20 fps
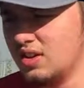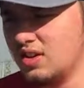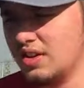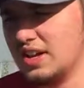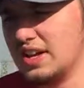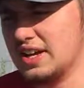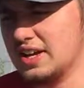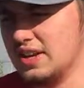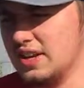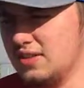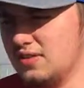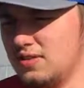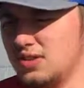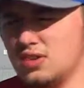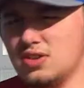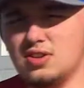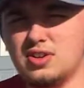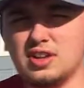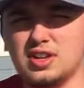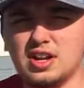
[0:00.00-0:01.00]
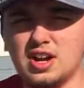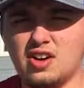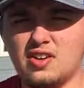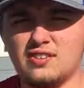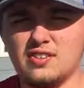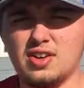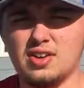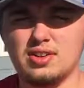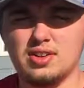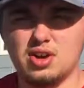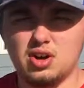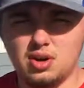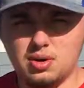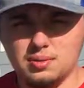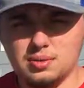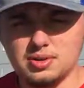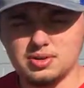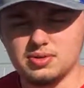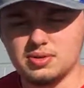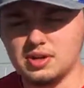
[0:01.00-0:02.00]
Like, if you can have an
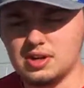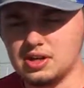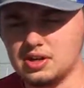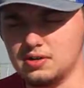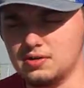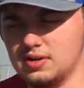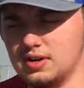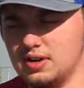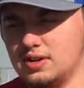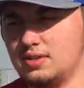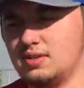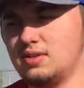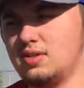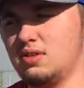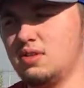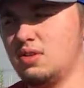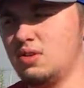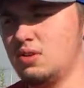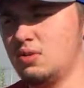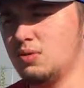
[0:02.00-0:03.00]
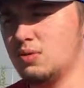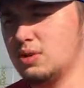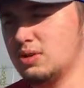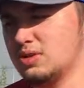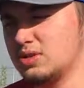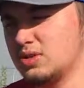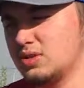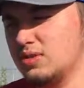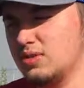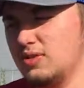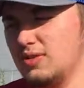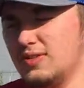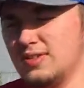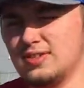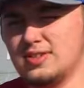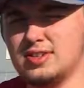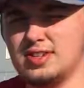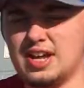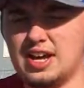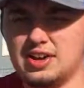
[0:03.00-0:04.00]
almost ready to run, which
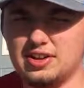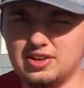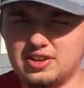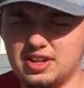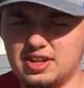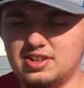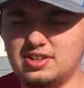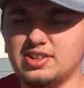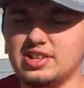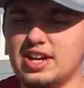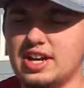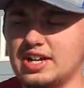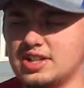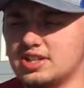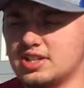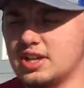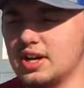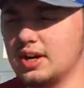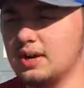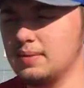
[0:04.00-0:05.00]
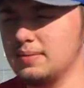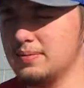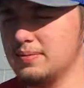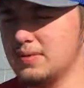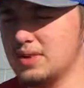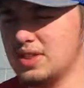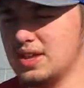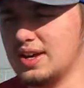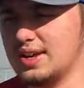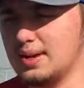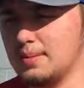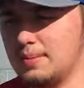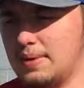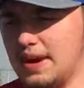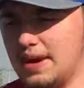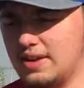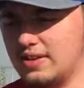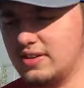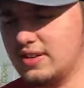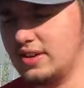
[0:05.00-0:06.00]
was how this Slash came, without a
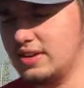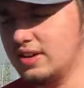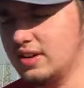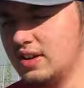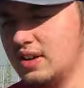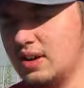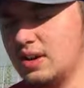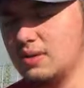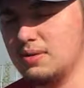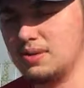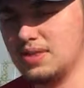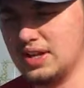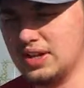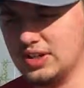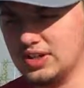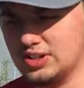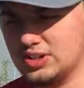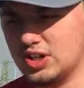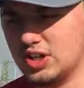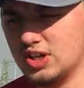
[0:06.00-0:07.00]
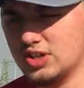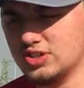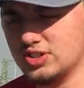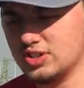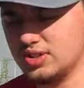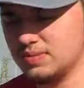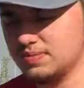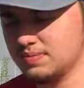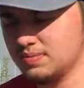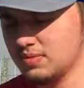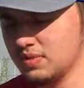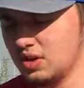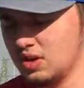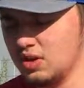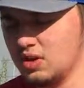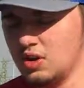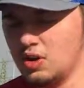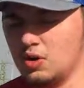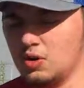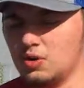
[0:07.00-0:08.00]
battery and without a charger.
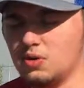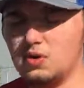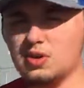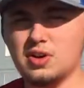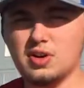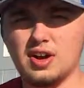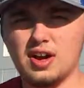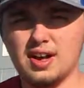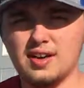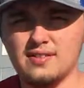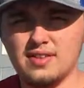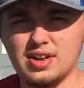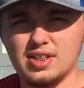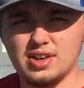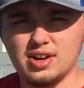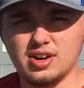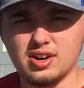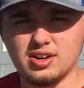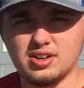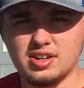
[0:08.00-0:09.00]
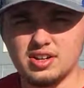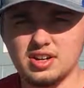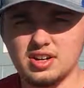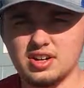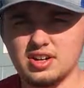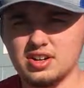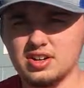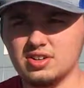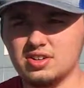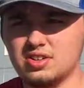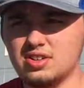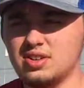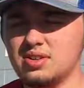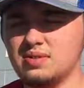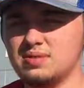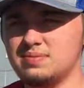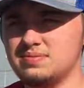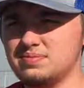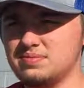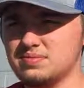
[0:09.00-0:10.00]
Or you'll have other RTRs
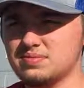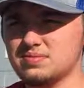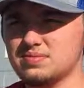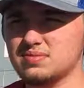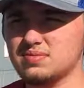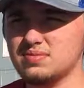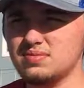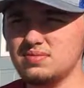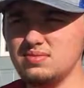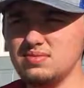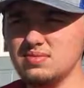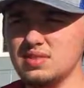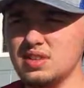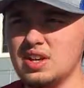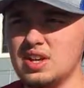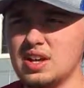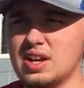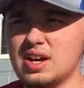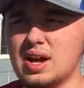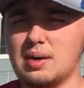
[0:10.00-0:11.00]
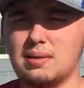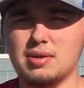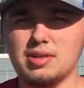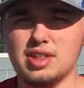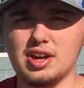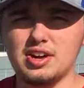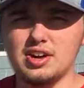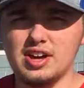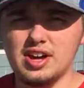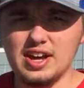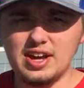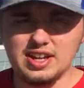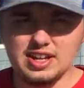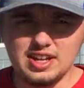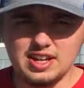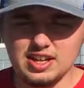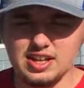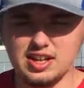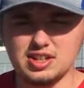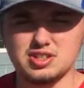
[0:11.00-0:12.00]
come without
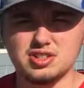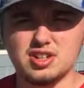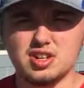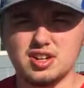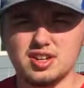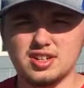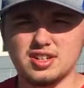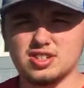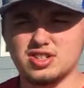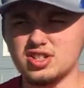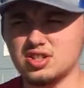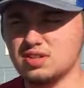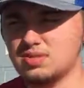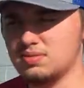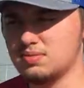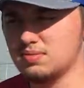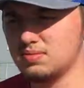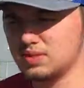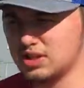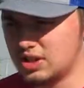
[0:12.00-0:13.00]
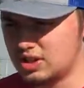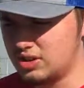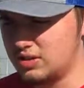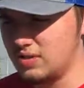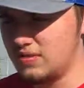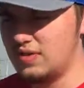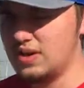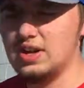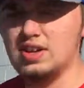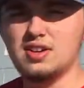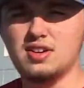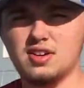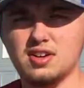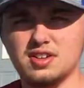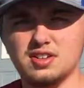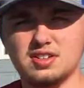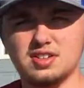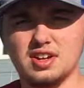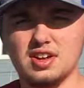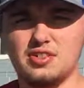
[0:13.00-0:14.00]
any electronics, just
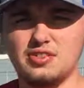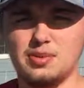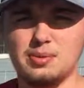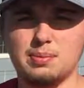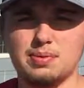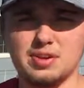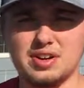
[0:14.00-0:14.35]
vehicle itself and